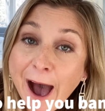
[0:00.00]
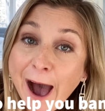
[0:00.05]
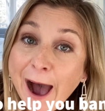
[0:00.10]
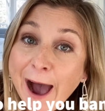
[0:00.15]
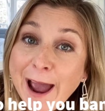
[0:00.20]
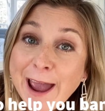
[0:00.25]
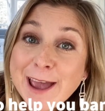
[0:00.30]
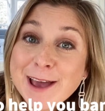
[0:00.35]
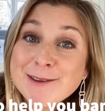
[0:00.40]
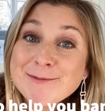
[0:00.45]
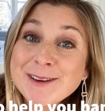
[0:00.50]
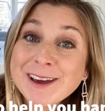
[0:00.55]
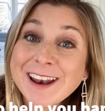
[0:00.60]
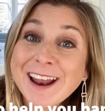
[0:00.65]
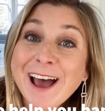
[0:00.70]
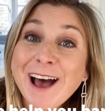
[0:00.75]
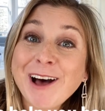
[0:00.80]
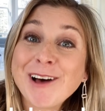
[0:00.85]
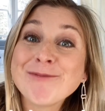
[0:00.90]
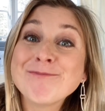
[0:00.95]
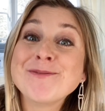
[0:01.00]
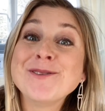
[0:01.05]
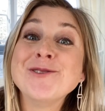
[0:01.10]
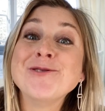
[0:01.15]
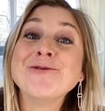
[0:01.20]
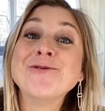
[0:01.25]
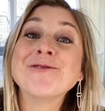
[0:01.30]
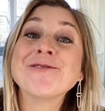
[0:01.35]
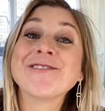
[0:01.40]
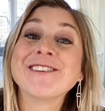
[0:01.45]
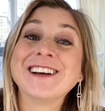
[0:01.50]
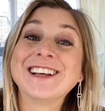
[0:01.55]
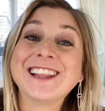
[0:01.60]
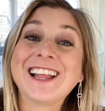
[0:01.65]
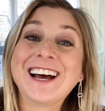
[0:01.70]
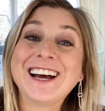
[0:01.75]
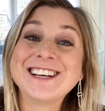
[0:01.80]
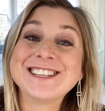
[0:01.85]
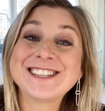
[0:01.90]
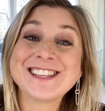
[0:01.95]
I am going to help you
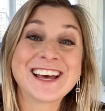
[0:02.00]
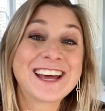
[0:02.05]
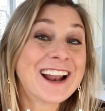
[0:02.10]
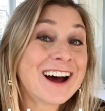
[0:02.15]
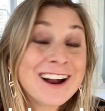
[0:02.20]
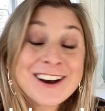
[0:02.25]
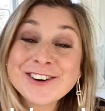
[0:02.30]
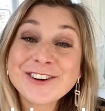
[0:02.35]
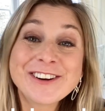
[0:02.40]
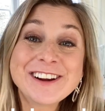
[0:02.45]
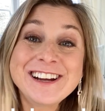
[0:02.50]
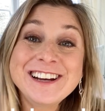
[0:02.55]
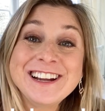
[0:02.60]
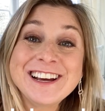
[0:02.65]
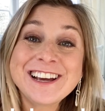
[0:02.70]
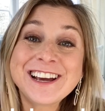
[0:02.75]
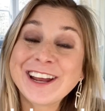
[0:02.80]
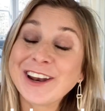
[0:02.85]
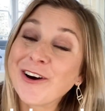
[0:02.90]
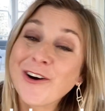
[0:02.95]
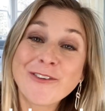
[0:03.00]
realize that undereating and